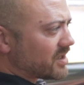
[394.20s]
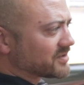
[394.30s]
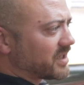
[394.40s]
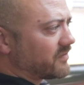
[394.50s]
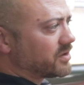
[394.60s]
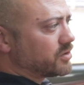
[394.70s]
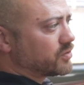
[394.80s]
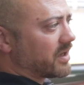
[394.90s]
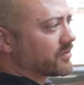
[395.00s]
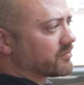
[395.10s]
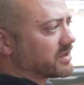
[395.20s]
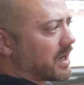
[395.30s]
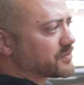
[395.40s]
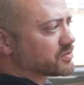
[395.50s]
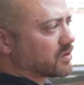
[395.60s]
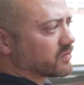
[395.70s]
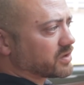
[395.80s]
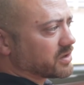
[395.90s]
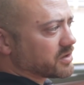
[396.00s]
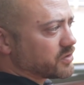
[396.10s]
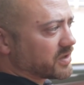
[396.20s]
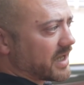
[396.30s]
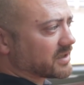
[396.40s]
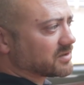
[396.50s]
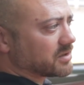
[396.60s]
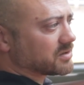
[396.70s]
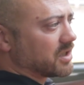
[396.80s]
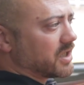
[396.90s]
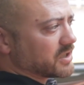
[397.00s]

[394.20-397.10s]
Safety, you do have 3 options over here that you can access.